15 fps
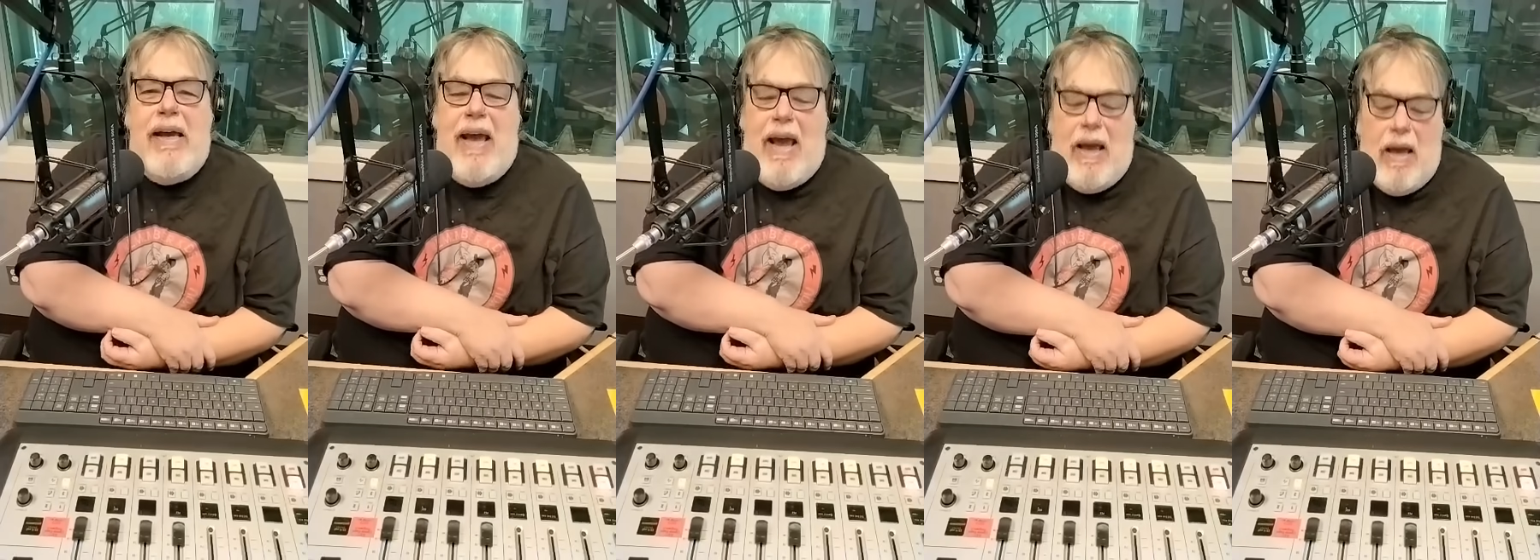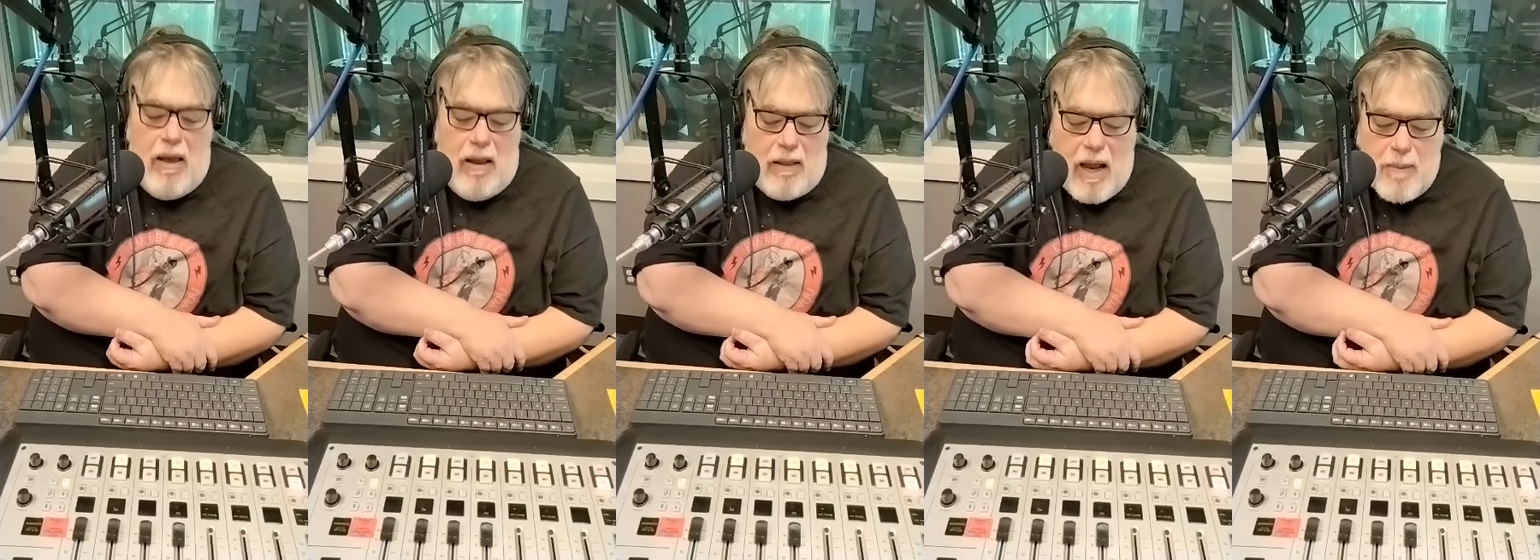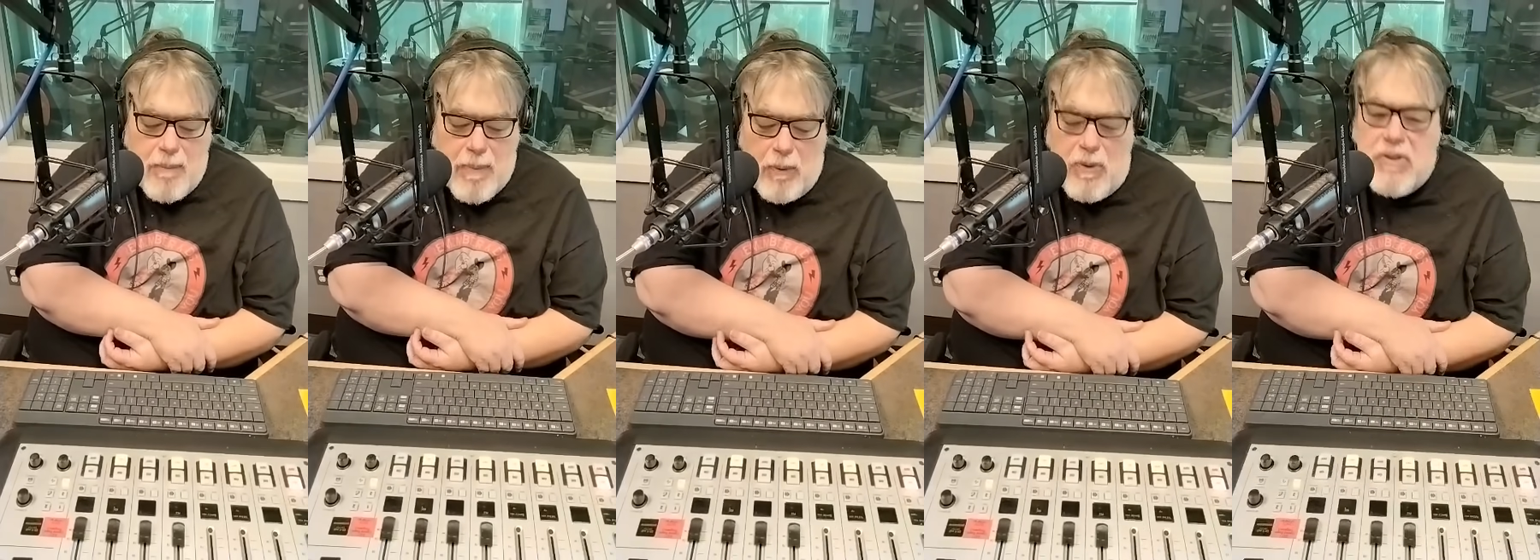A lot of
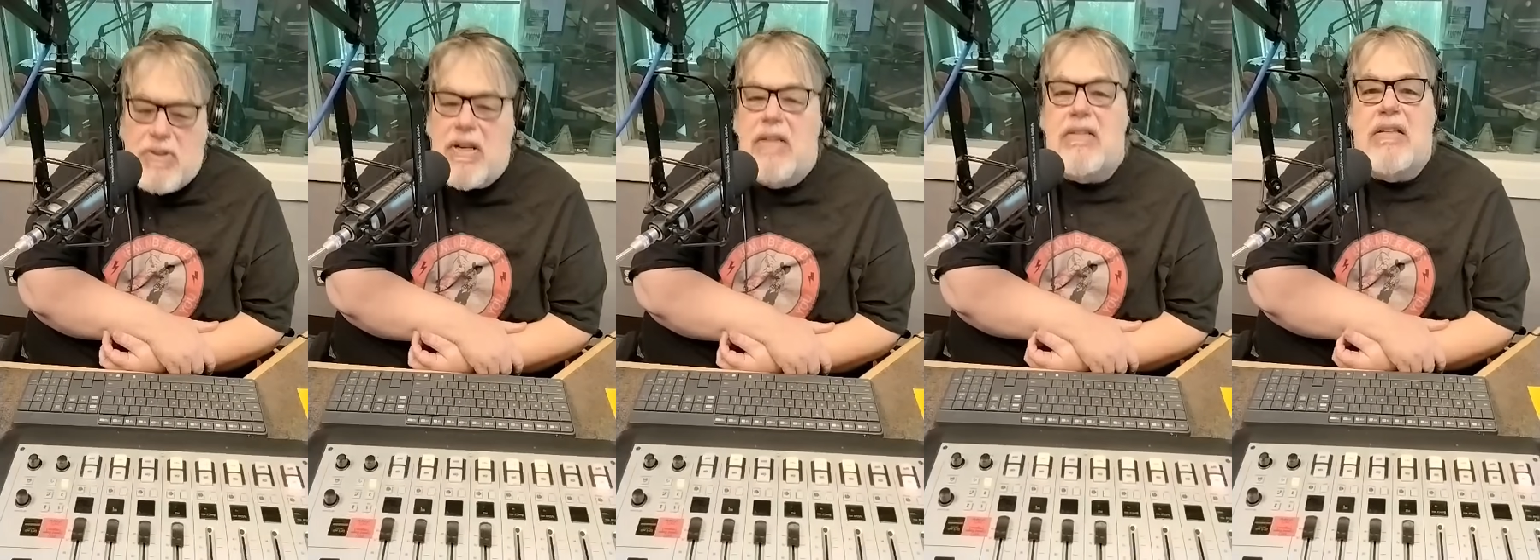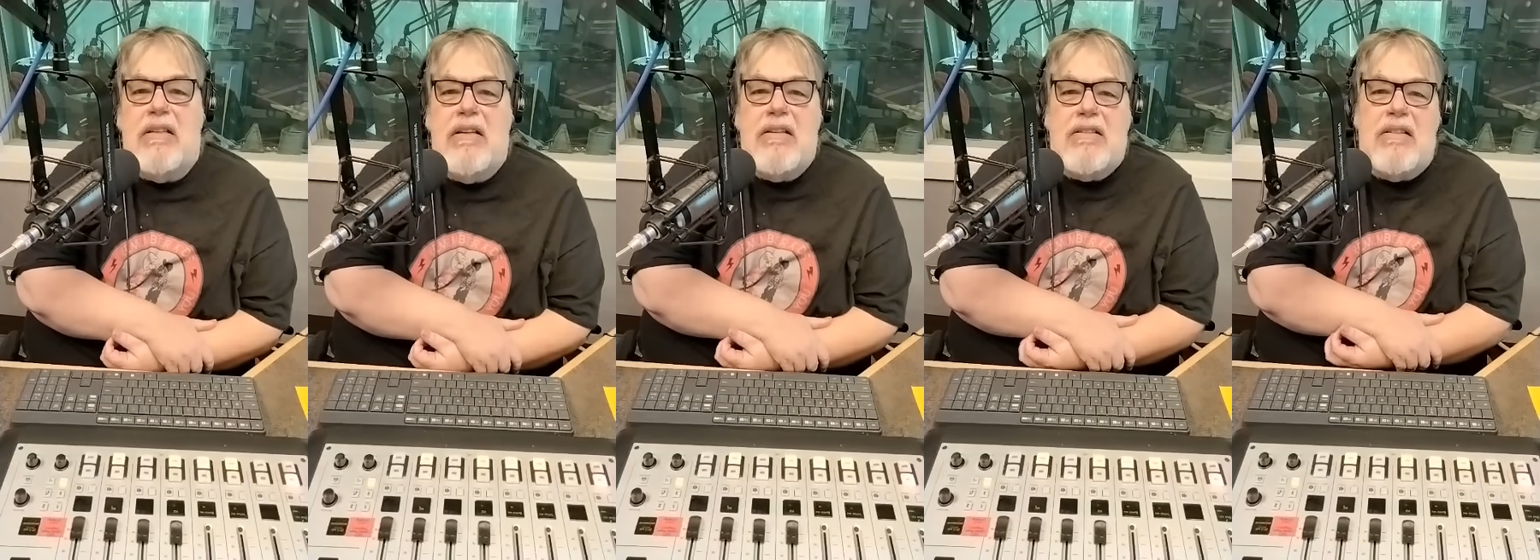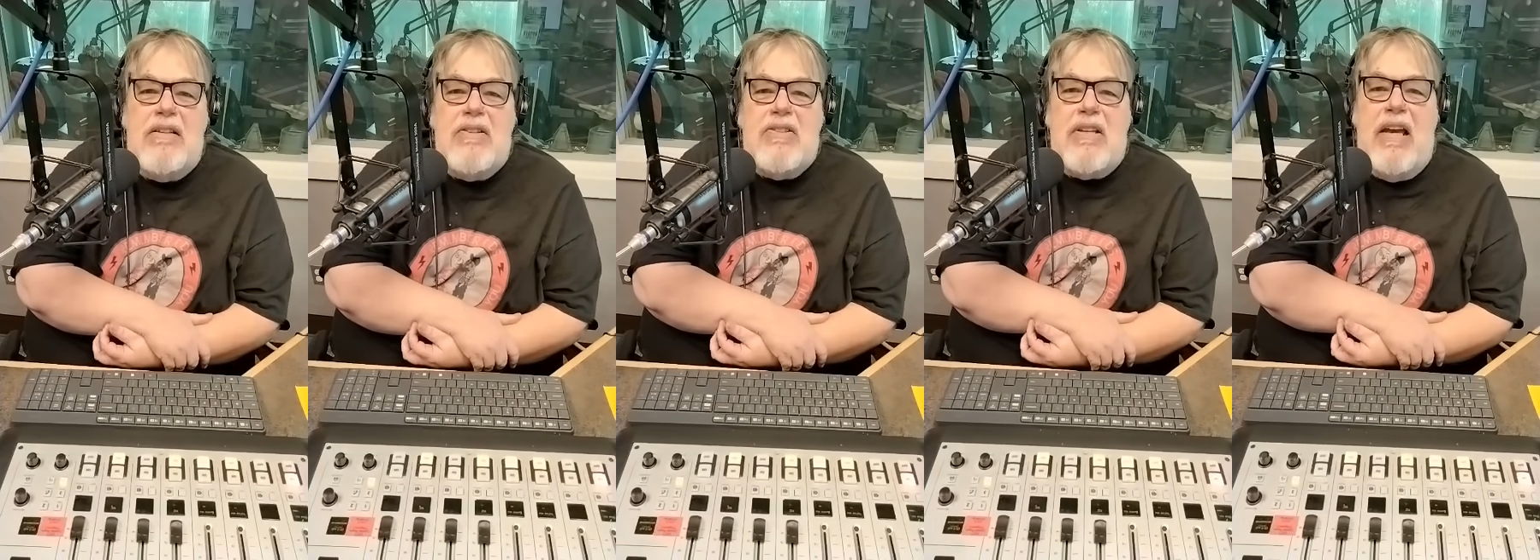people are sensing this, and
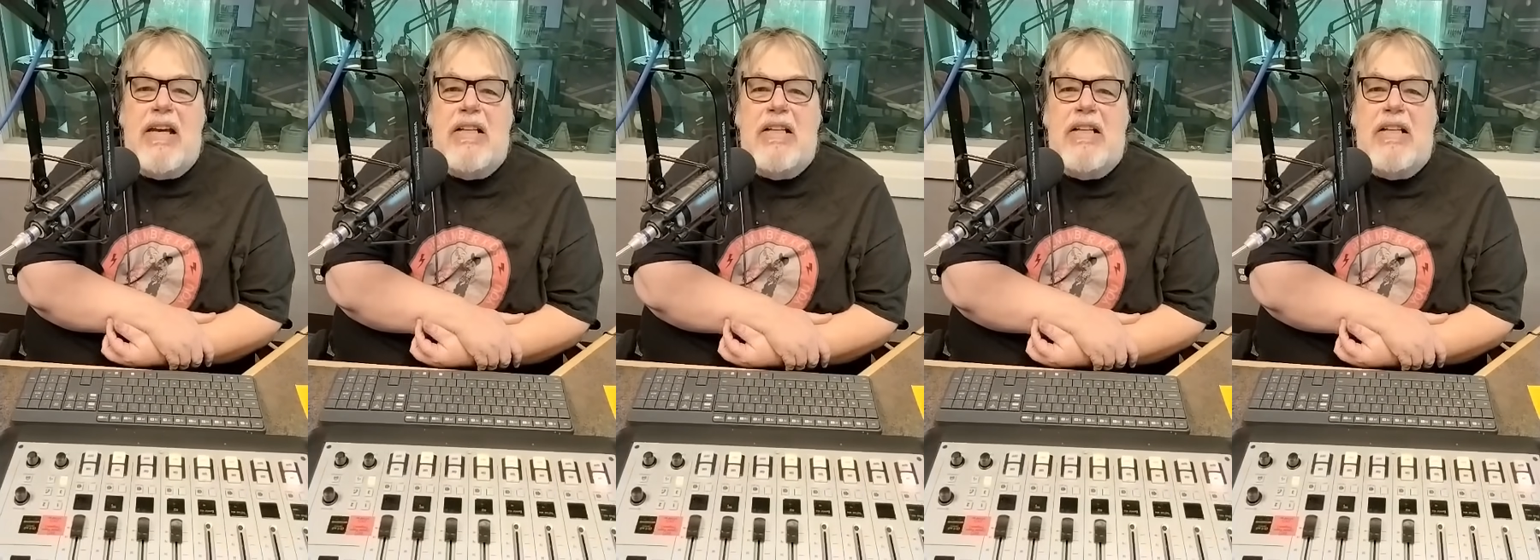they're saying